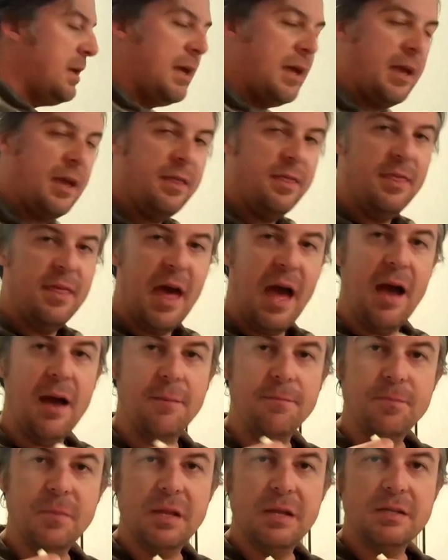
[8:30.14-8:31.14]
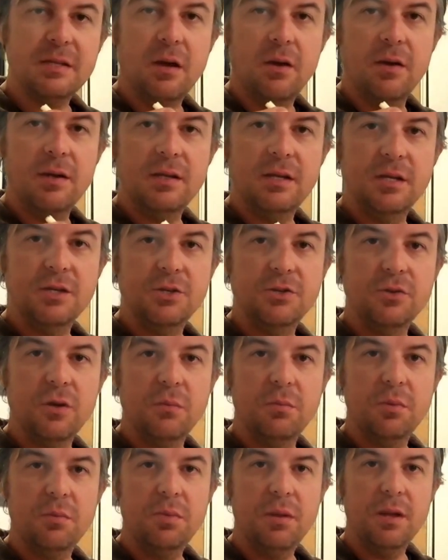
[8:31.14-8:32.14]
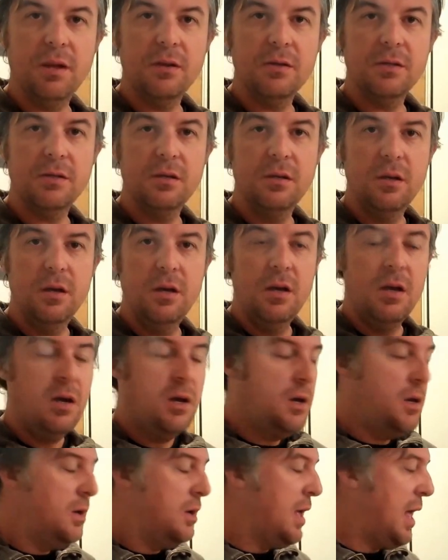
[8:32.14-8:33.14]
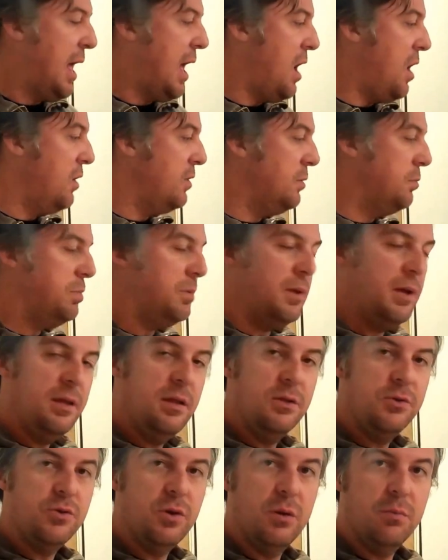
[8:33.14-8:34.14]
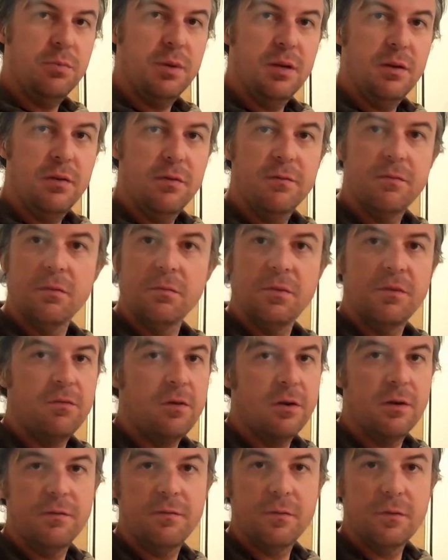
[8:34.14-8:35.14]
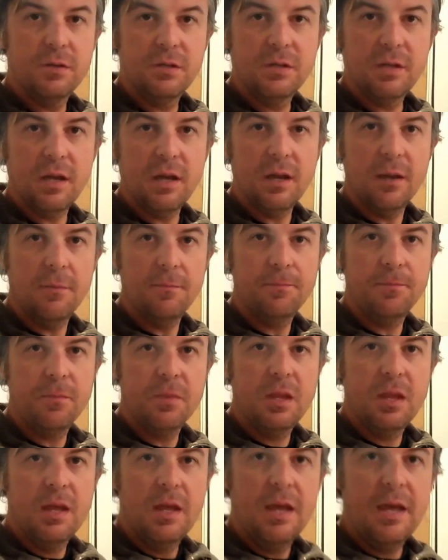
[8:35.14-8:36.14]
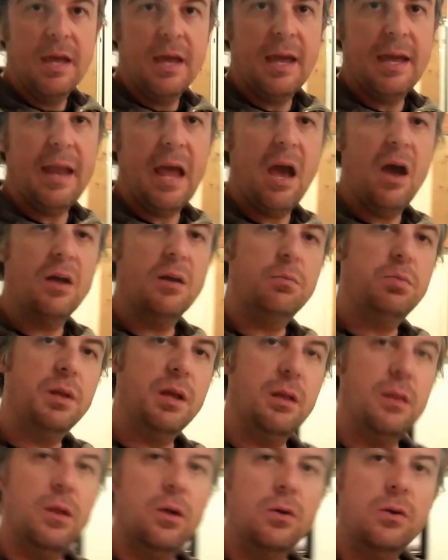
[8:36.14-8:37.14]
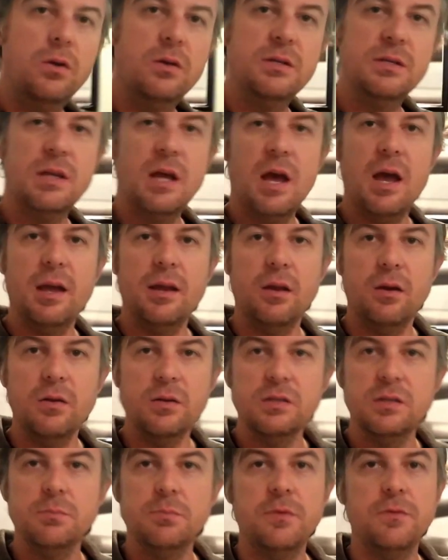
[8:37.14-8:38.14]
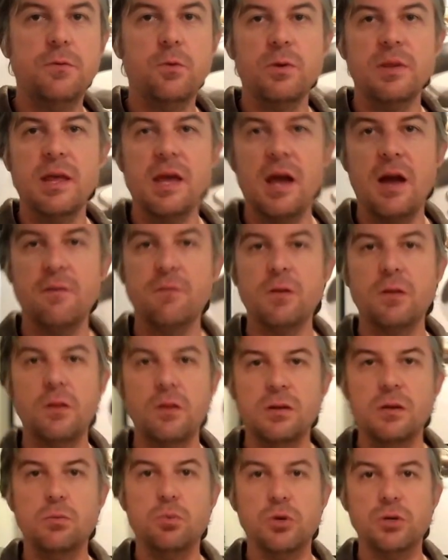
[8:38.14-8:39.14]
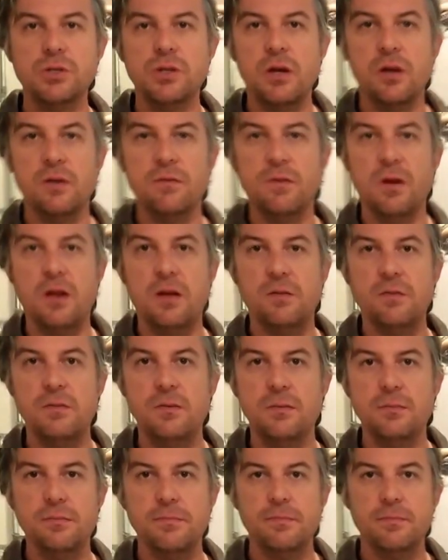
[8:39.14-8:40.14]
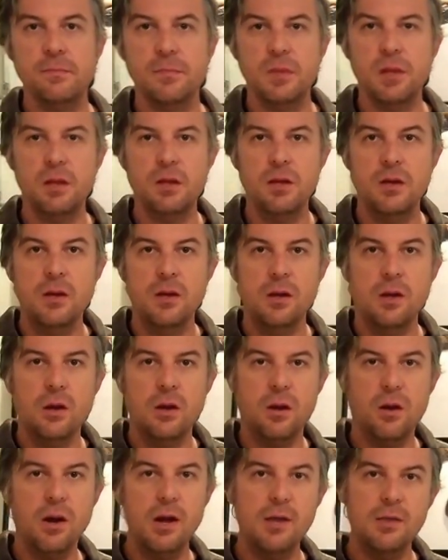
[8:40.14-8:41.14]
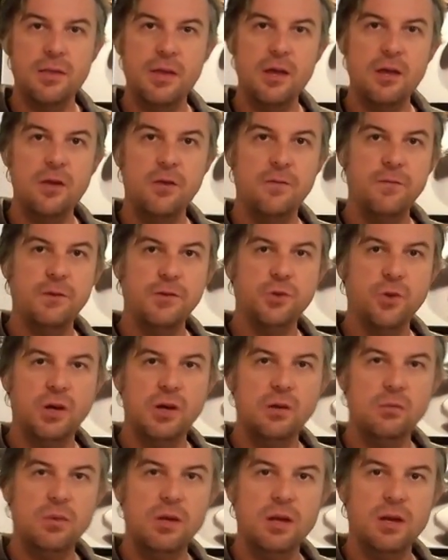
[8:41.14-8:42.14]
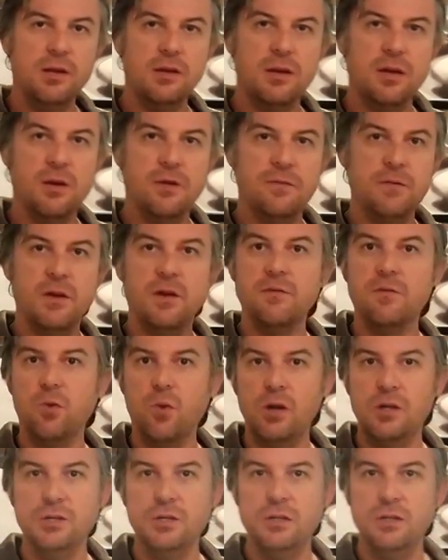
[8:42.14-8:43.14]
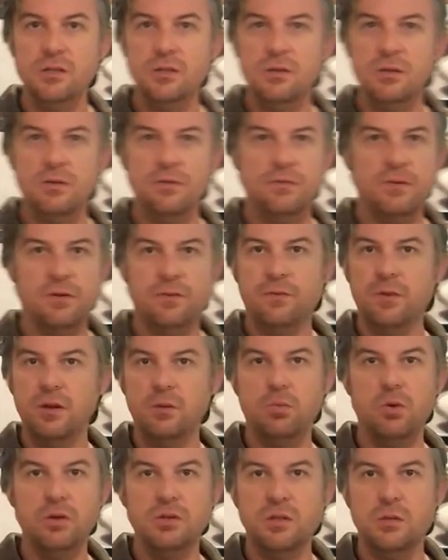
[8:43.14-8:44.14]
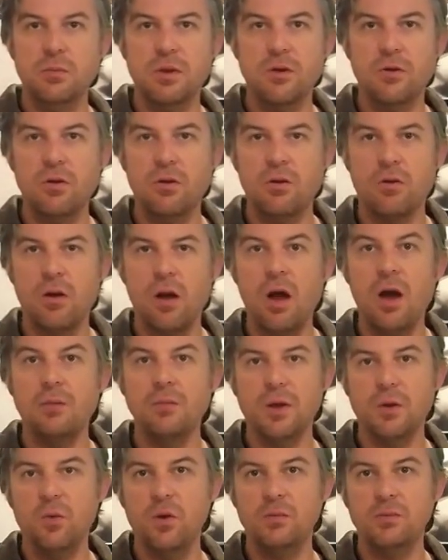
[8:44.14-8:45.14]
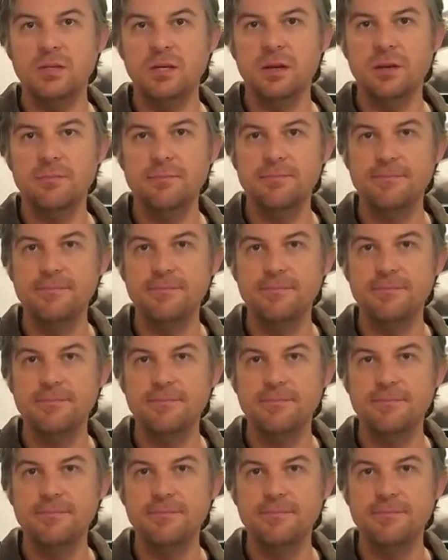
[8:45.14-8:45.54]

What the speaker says: And that is how I teach trumpet players how to play the trumpet from the very first day, and how to play low notes to high notes before they ever learn to push down a valve. Alright, thank you for joining me, and if you have questions, feel free to post them here or on my website.